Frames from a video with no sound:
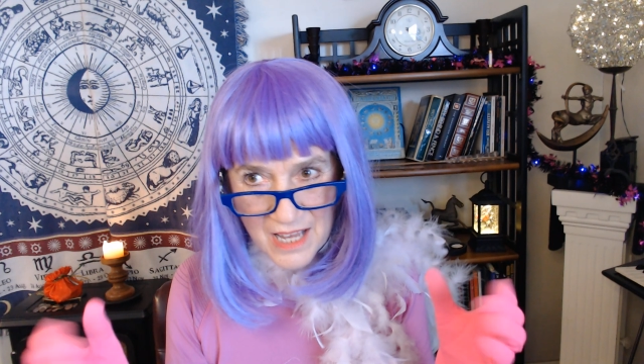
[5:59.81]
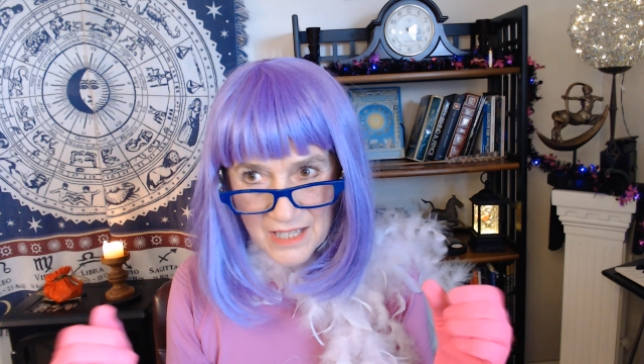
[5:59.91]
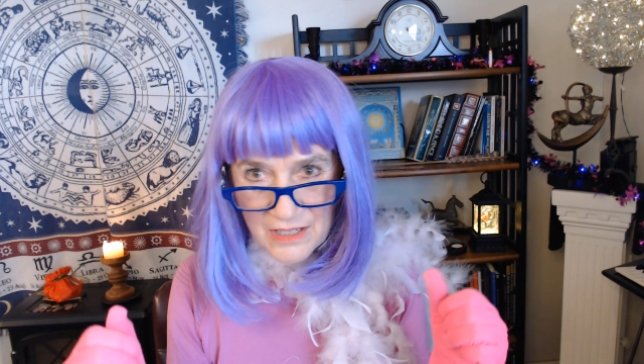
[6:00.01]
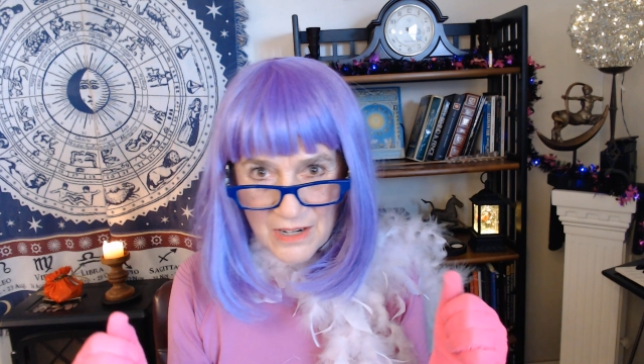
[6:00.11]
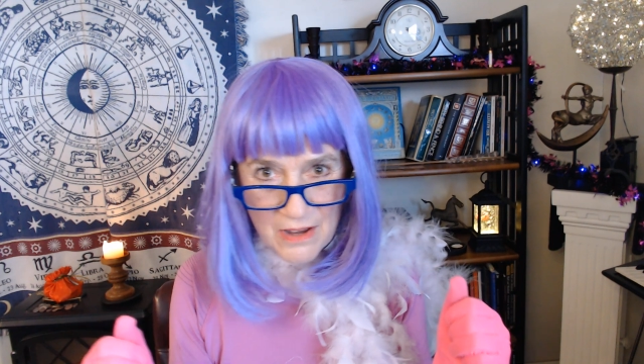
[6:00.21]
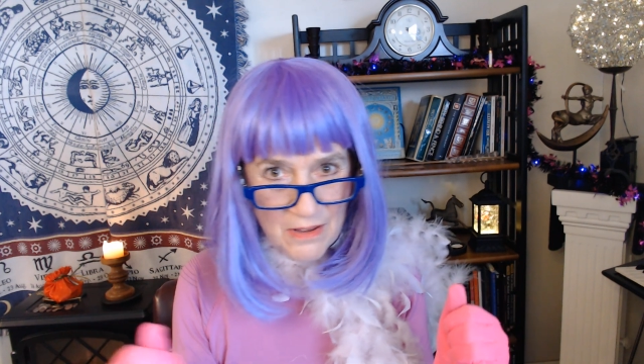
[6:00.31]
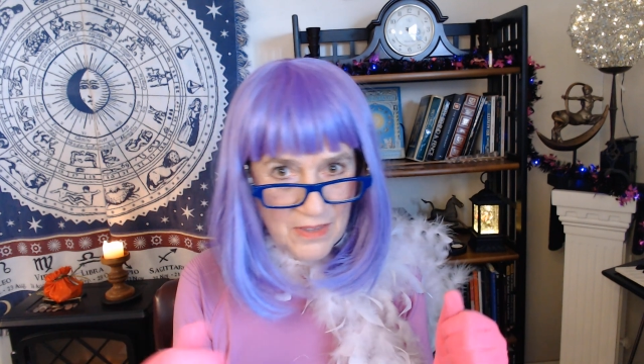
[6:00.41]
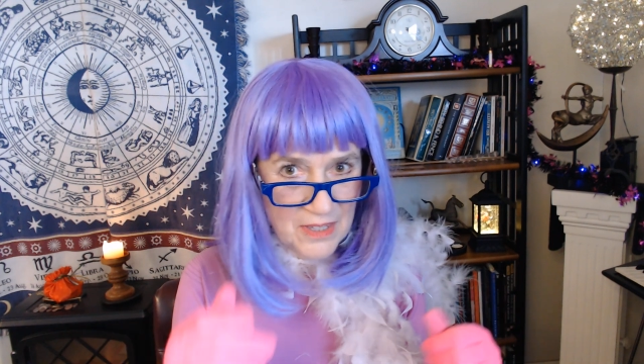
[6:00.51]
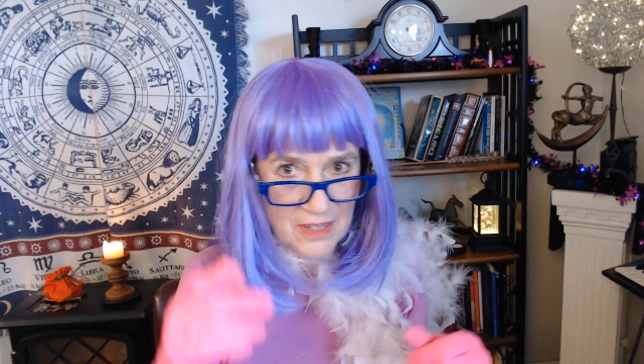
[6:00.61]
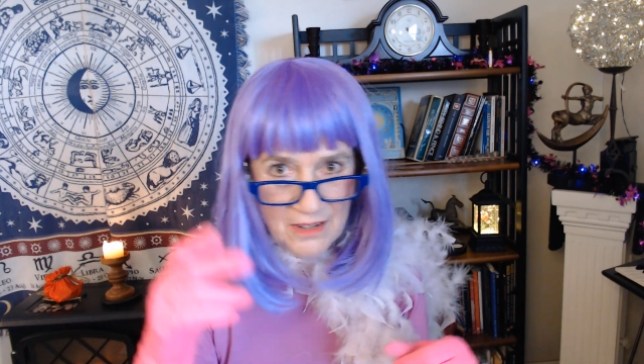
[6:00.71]

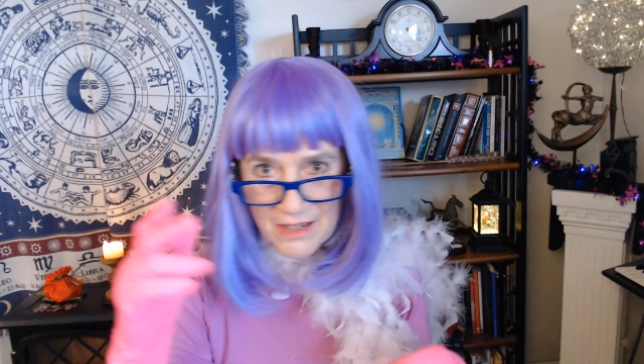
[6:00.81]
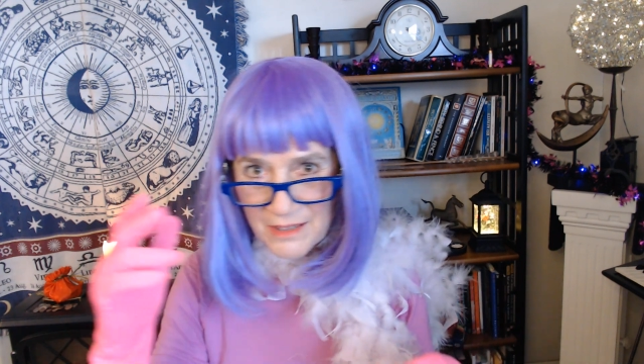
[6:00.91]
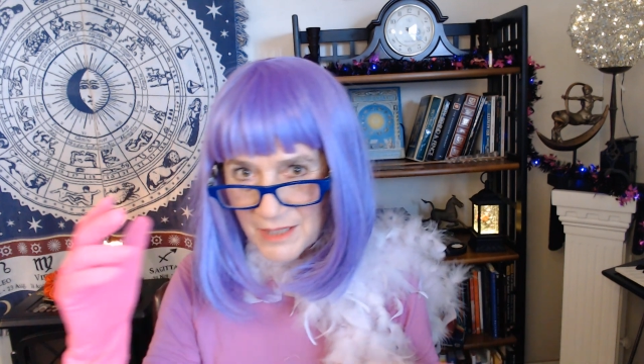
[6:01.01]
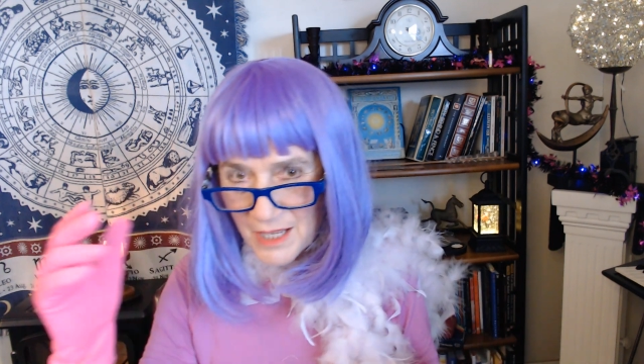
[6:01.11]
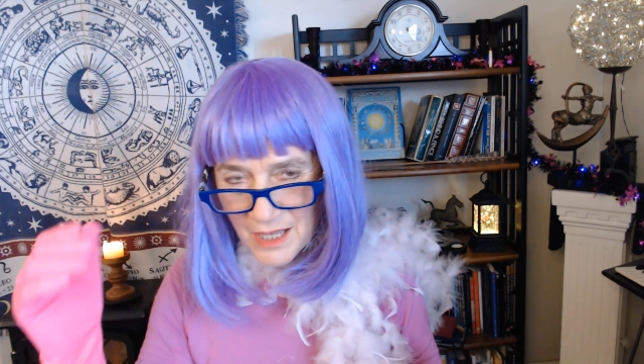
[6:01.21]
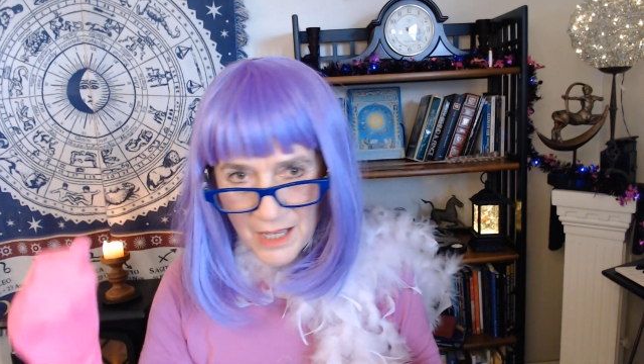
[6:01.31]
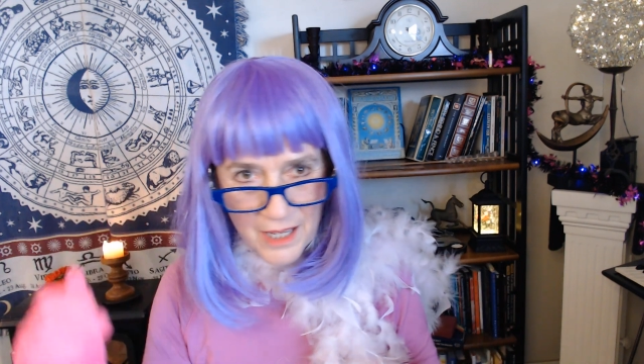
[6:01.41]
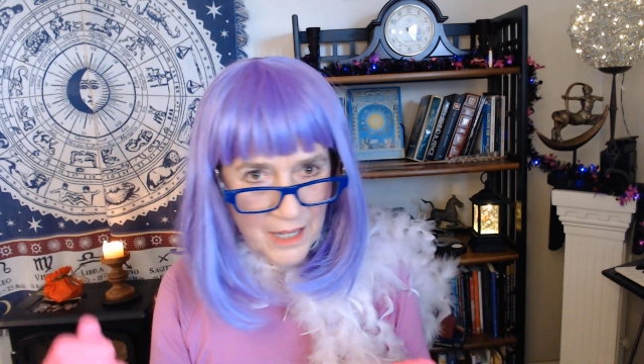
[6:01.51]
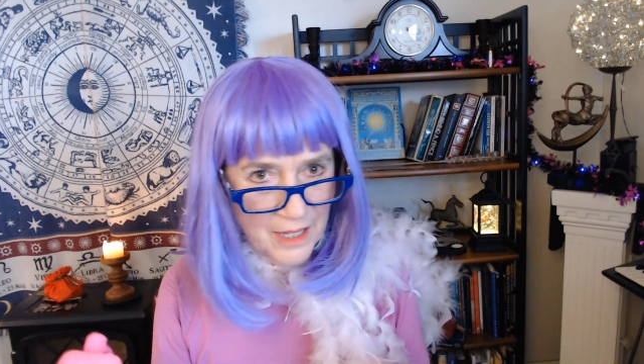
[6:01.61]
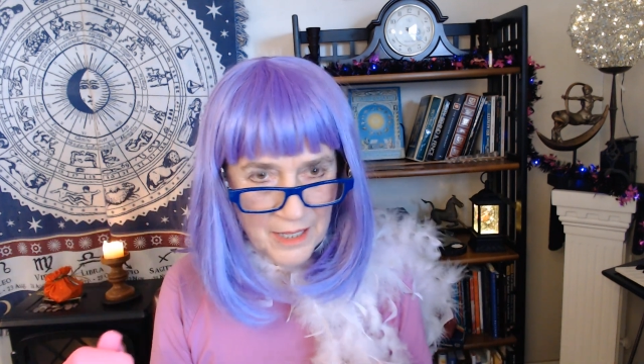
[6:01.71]
that they're
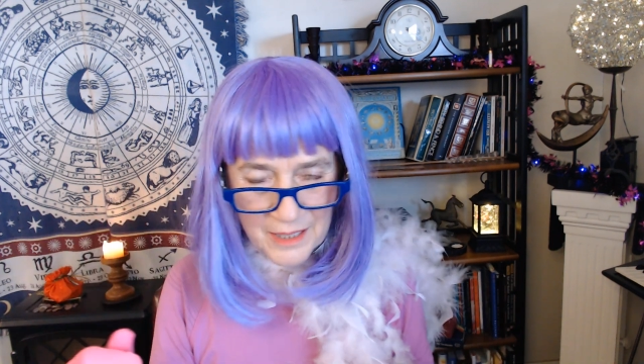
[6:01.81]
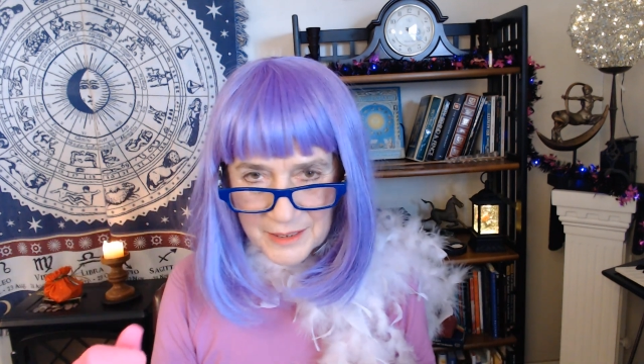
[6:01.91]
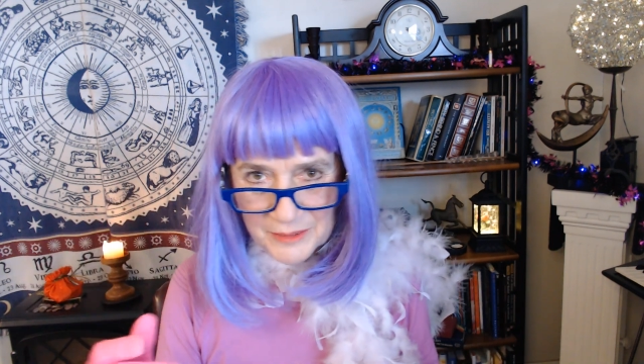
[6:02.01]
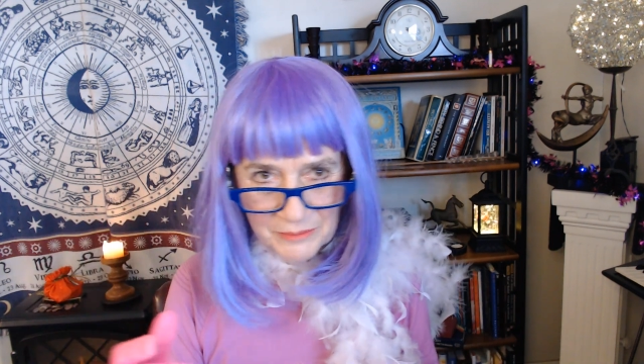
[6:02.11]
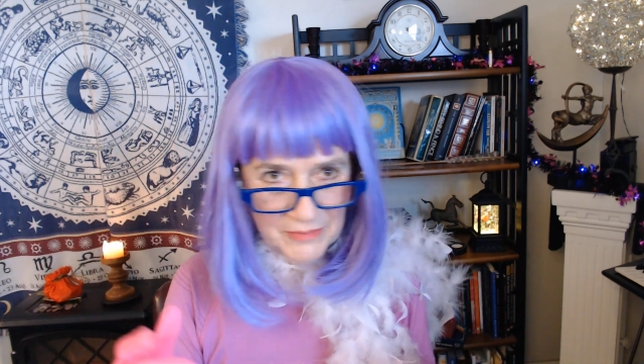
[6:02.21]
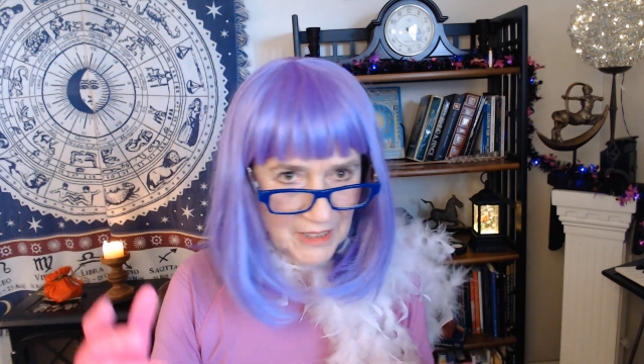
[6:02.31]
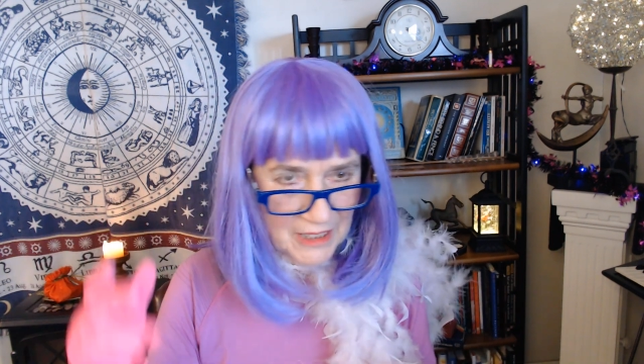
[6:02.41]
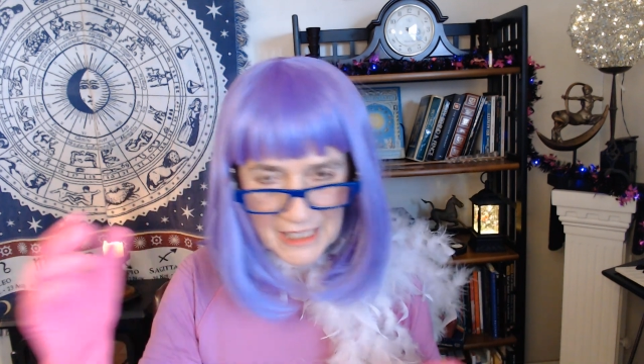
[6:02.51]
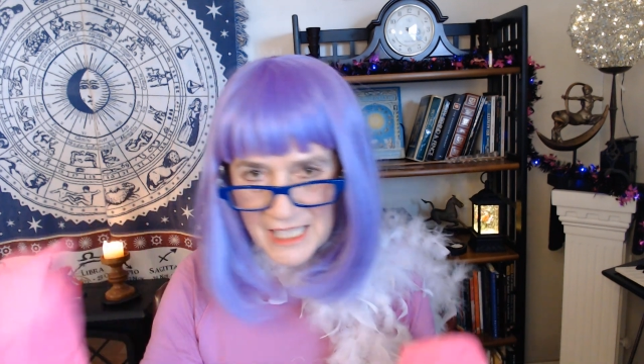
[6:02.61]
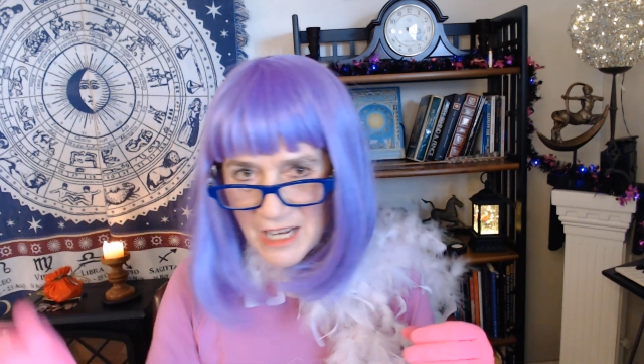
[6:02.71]
a
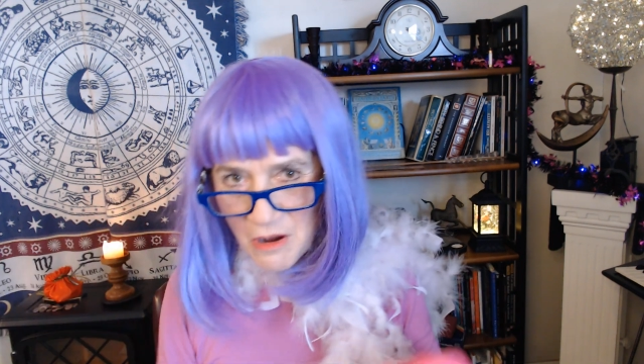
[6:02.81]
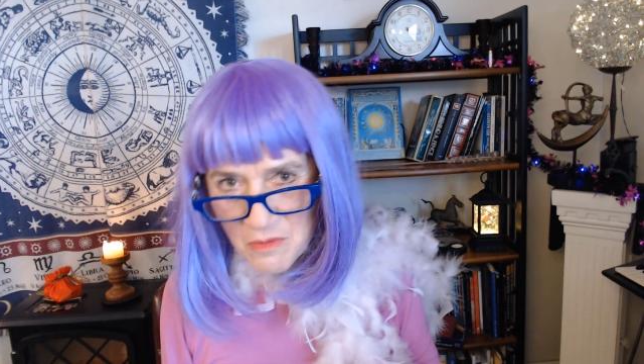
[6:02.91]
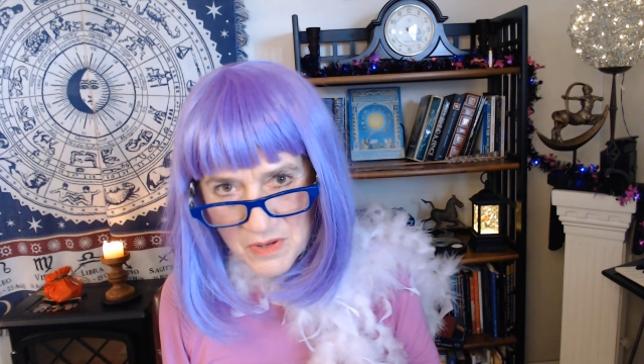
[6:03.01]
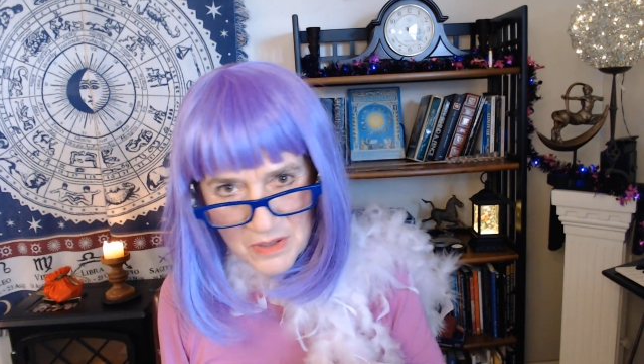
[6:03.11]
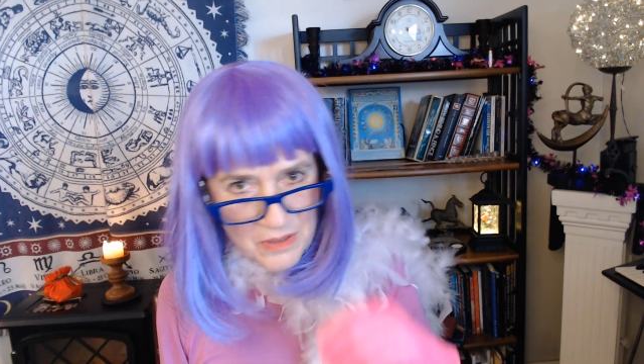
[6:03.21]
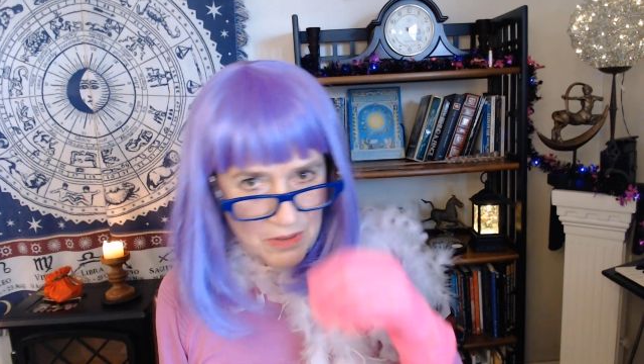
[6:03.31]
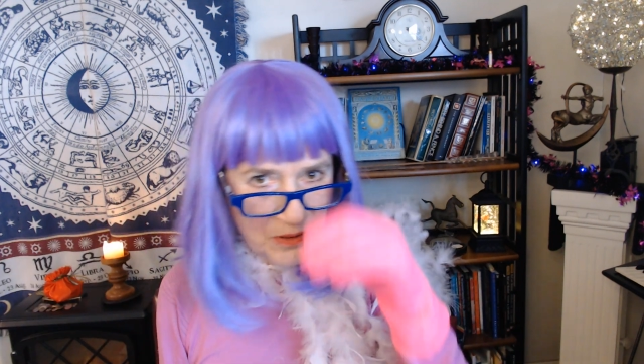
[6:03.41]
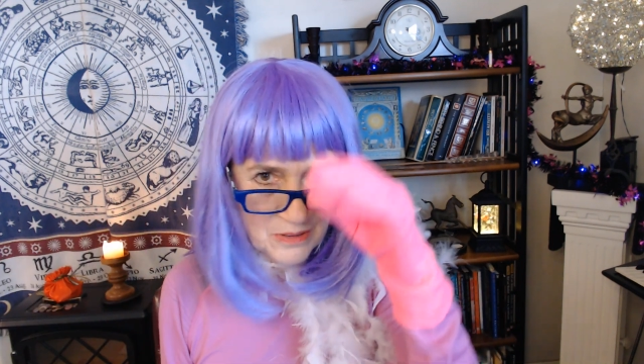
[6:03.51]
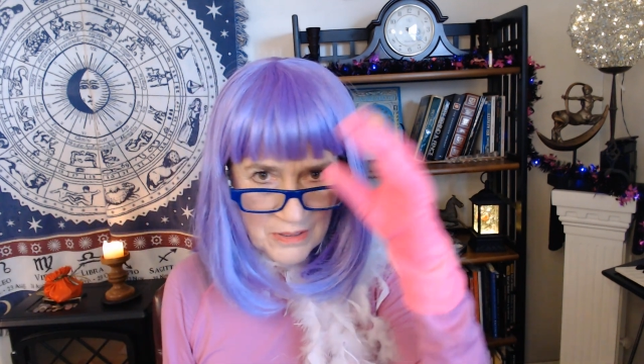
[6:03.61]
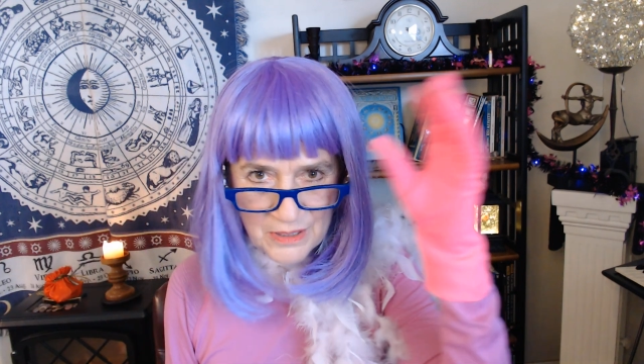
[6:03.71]
Leo moon
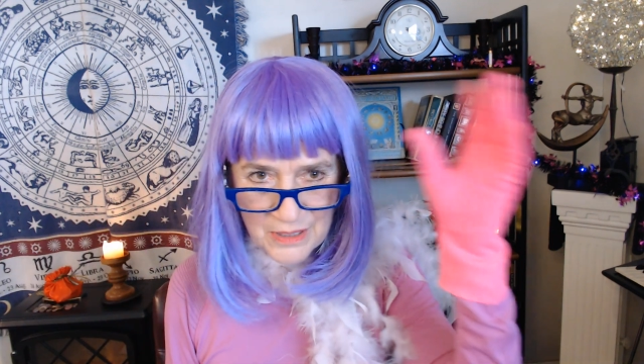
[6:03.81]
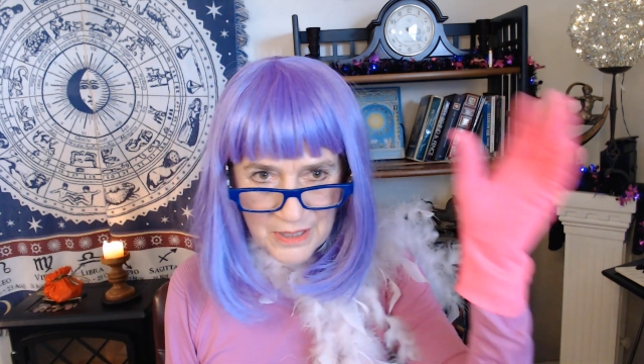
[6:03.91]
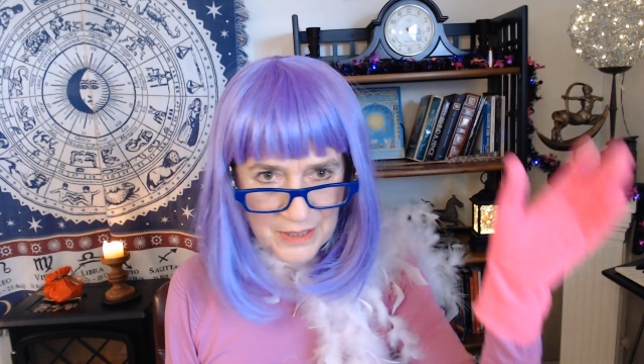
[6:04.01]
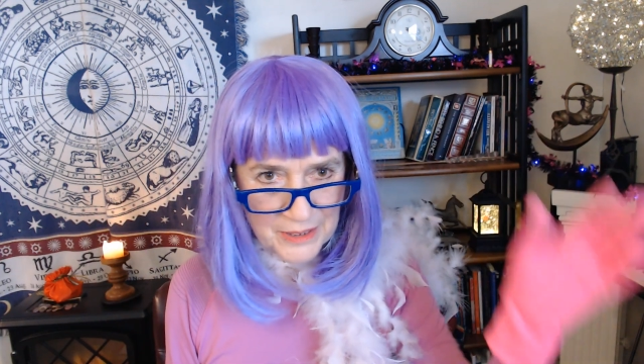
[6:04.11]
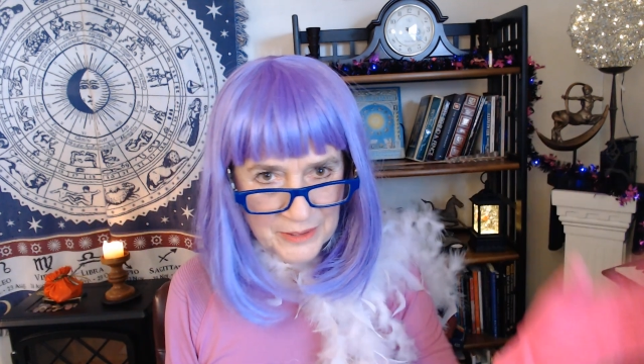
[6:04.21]
or a